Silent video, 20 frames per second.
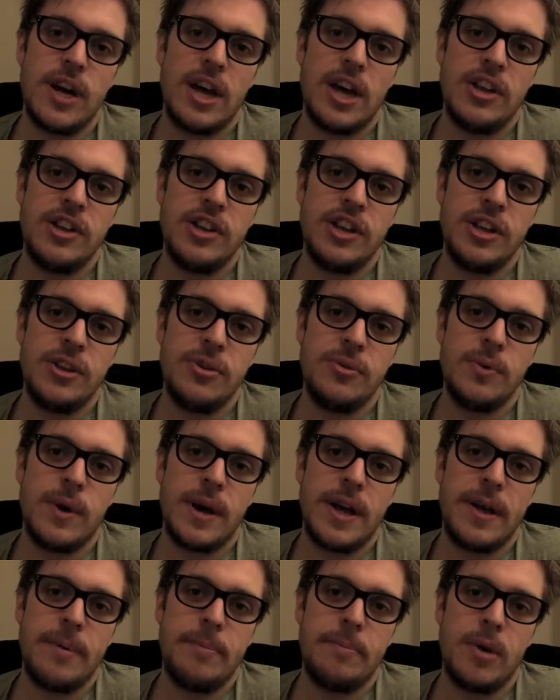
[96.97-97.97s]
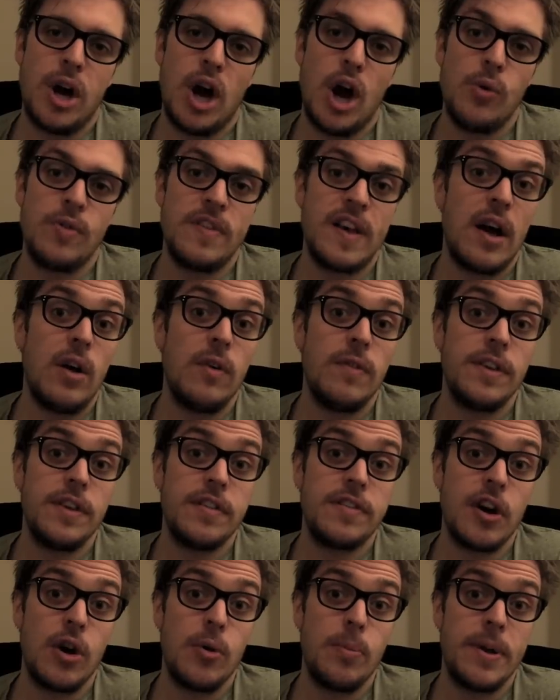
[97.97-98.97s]
a new um, hotel
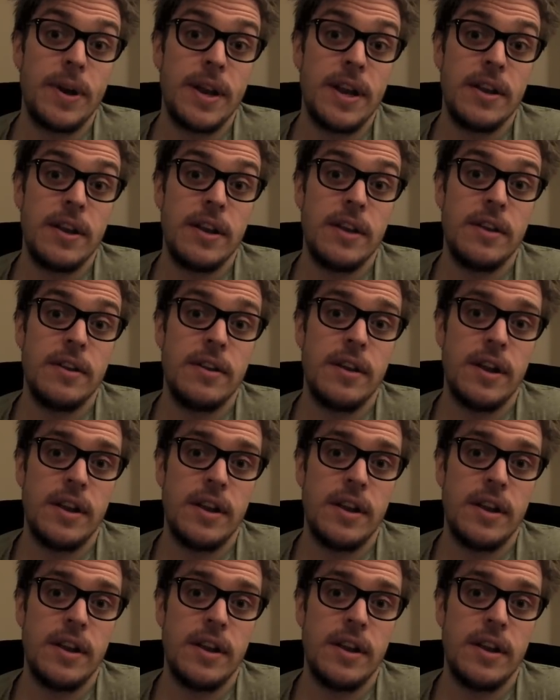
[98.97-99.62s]
that's opening and,